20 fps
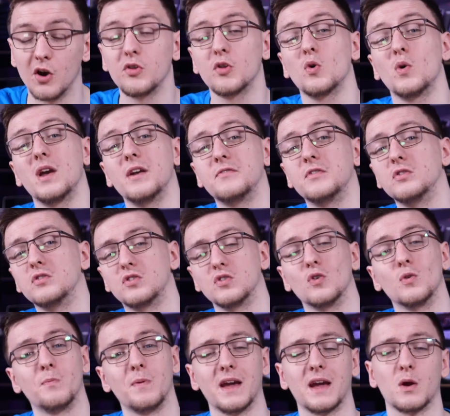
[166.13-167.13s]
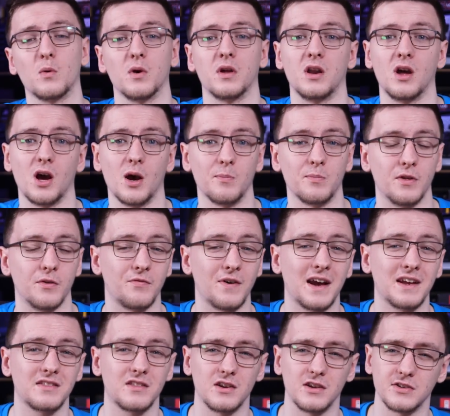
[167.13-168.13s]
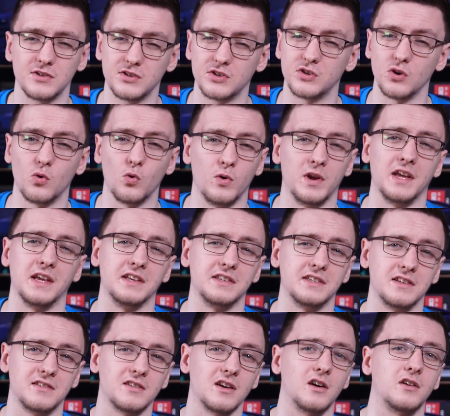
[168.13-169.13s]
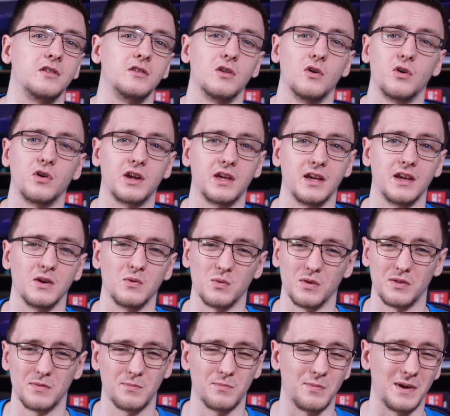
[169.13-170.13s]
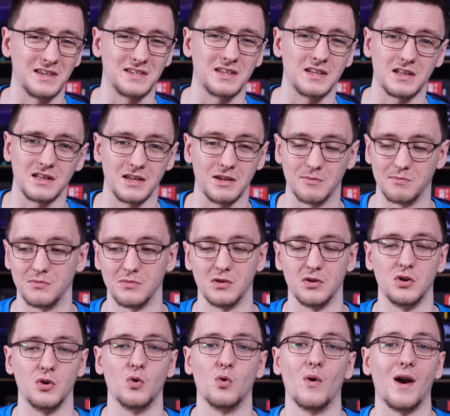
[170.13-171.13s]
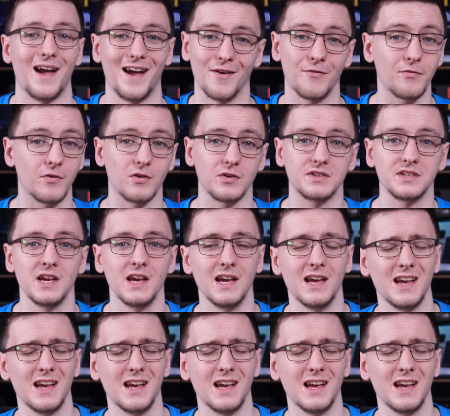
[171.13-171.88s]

Although if you do pick one up, the fact that it's so easy to unlock it with basically no effort